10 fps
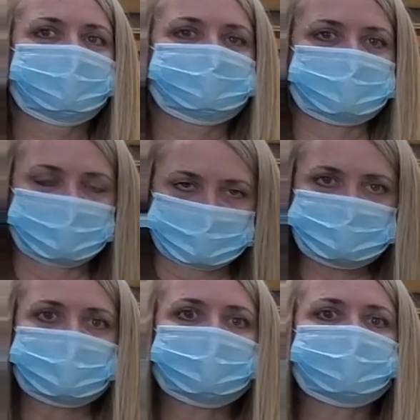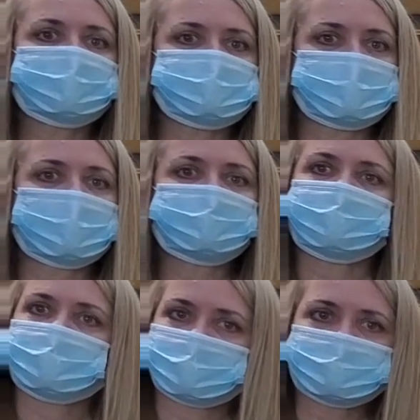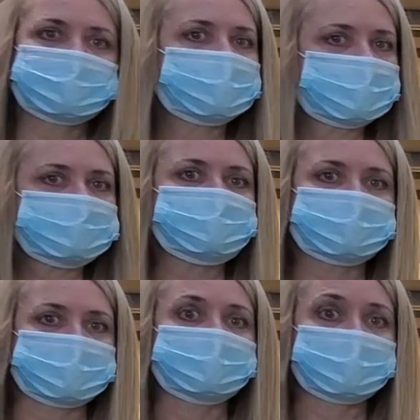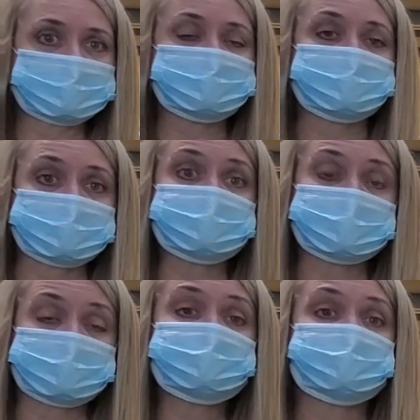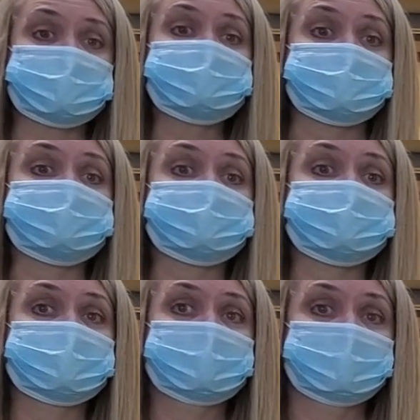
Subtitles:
It's another sign of respect, another acknowledgement that yes, this is Jesus